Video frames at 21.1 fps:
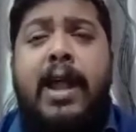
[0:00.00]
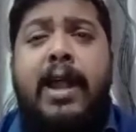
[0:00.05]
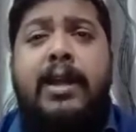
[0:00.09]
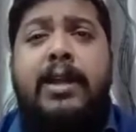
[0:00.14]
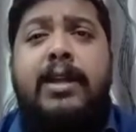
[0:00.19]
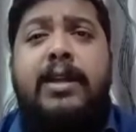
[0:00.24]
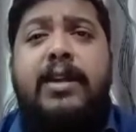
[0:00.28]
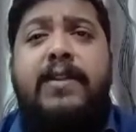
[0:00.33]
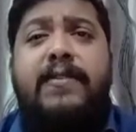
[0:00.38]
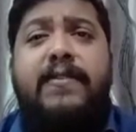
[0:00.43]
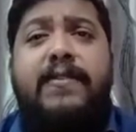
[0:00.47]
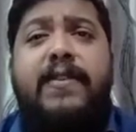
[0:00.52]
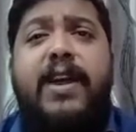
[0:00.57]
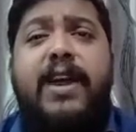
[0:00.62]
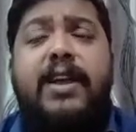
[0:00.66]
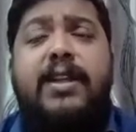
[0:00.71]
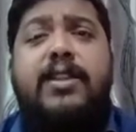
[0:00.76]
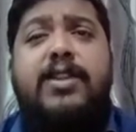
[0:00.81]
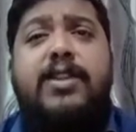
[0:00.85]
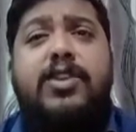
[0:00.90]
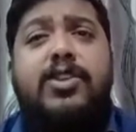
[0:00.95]

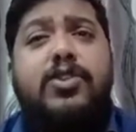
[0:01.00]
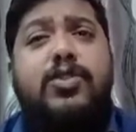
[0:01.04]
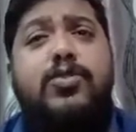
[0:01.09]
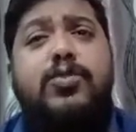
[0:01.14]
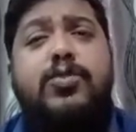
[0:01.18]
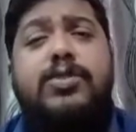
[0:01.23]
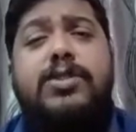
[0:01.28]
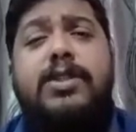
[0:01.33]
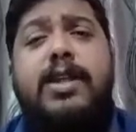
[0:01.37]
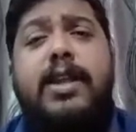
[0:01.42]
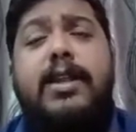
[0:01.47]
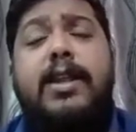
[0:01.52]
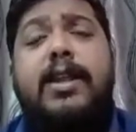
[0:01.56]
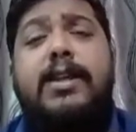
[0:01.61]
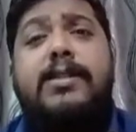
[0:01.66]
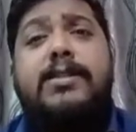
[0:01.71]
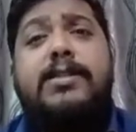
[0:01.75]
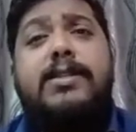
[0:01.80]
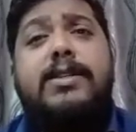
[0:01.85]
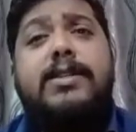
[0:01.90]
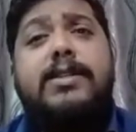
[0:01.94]
identifying the issues that
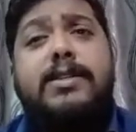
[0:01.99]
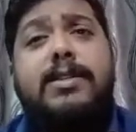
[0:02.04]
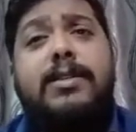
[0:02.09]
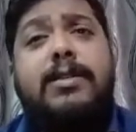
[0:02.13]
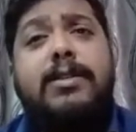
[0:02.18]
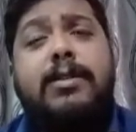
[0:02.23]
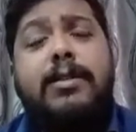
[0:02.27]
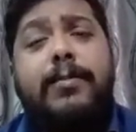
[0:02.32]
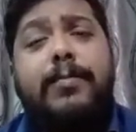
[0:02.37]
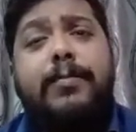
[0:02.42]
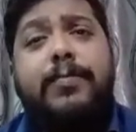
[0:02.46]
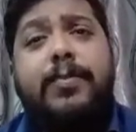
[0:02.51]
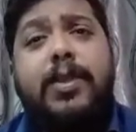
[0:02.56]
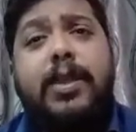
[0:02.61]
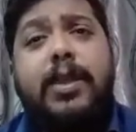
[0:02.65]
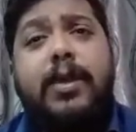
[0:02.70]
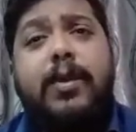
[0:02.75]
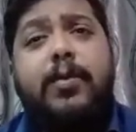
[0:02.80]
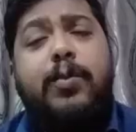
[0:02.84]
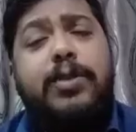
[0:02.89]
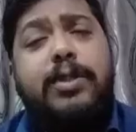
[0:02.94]
exist
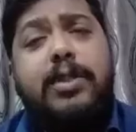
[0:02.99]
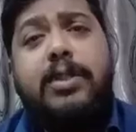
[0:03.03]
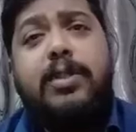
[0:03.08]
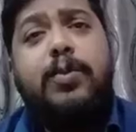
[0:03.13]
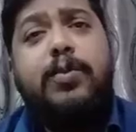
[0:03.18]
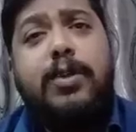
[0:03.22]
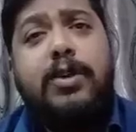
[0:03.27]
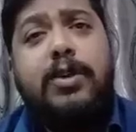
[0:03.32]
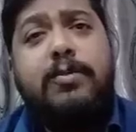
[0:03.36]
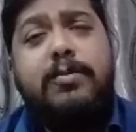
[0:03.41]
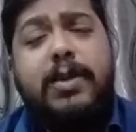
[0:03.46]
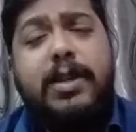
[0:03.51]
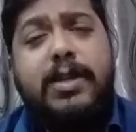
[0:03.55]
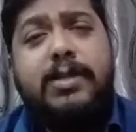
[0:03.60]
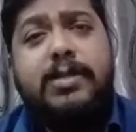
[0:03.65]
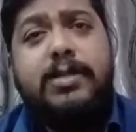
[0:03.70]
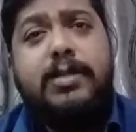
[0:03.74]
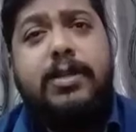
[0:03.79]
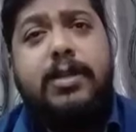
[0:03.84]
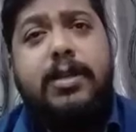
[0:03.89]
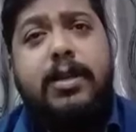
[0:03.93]
within the
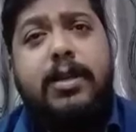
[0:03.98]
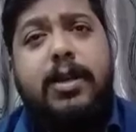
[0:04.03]
workplace.